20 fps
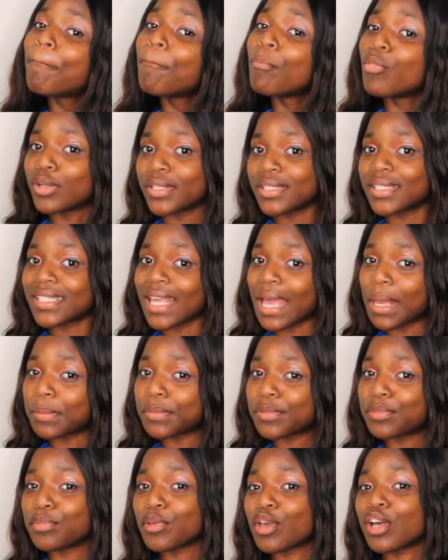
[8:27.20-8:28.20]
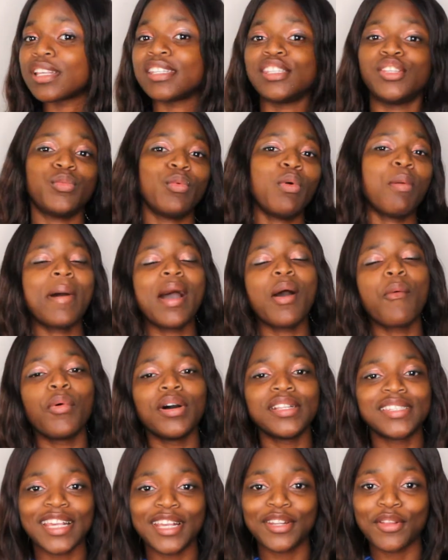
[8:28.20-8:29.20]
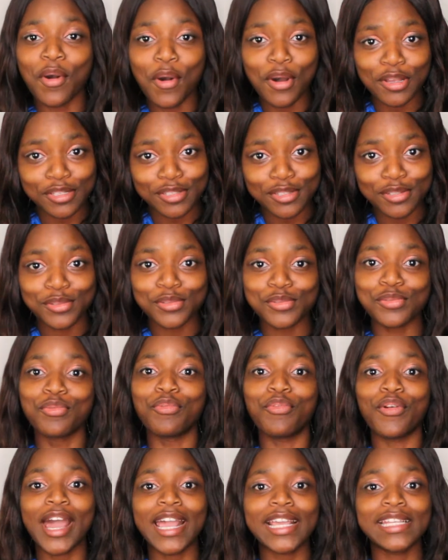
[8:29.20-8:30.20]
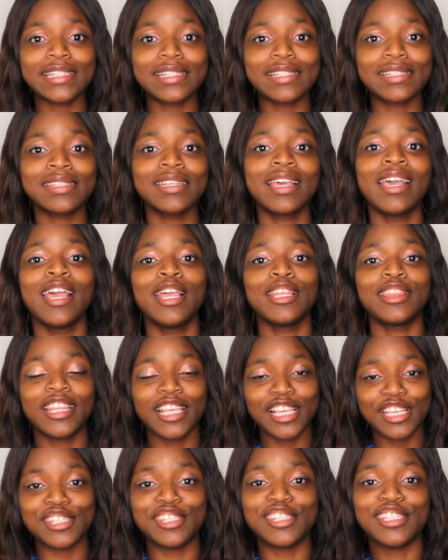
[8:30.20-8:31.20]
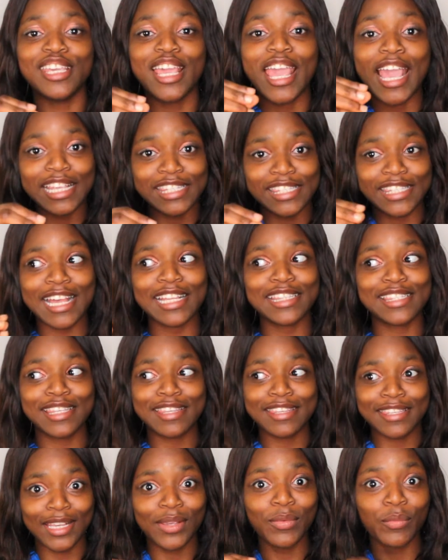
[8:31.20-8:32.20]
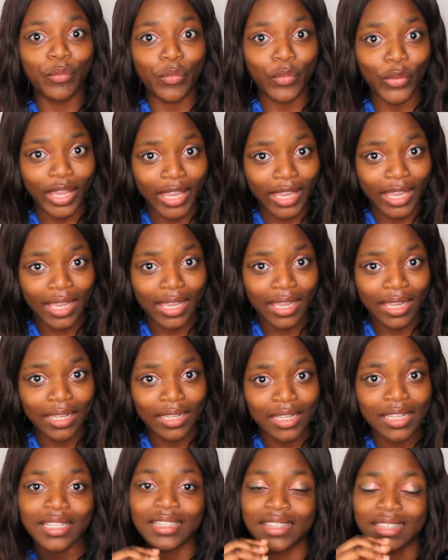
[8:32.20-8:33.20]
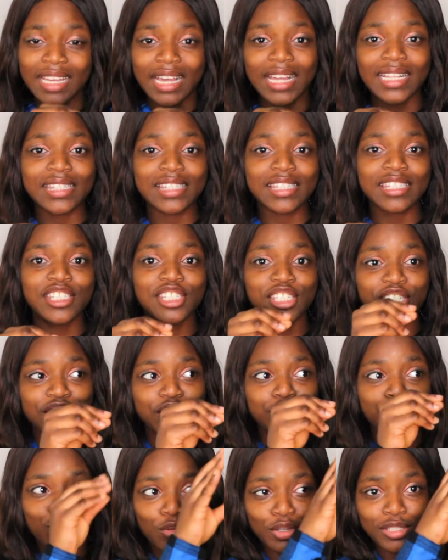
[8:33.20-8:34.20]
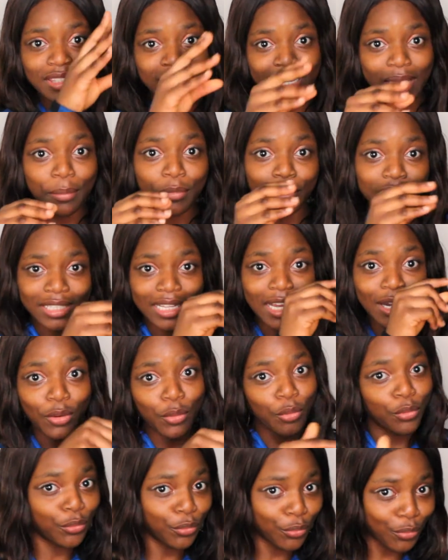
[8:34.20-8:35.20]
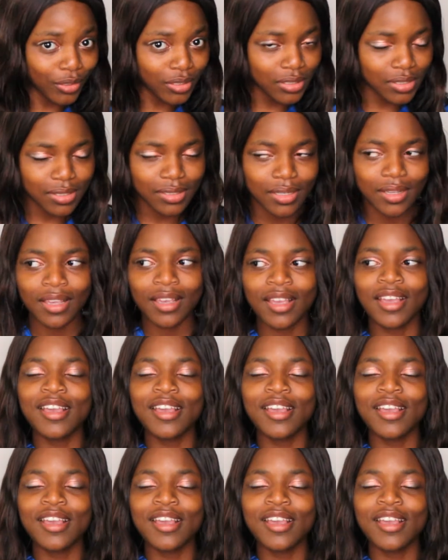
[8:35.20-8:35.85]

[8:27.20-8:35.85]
most times because the woman wanted us to write things the exact same way that she wrote them in her own notes